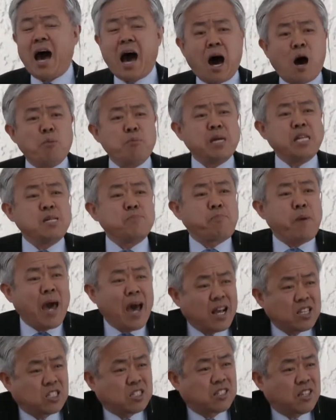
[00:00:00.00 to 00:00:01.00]
how many
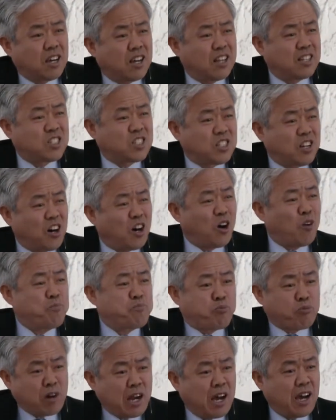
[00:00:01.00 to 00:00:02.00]
baskets
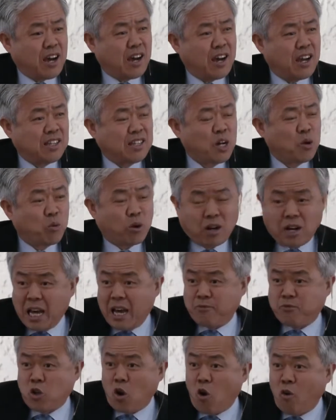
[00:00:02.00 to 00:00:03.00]
of bread were
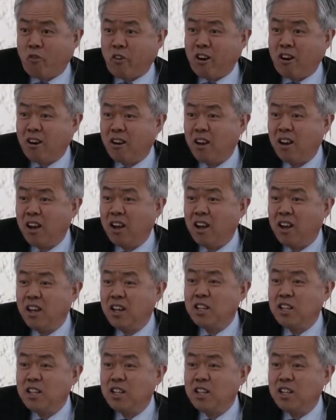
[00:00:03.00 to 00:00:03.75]
left over?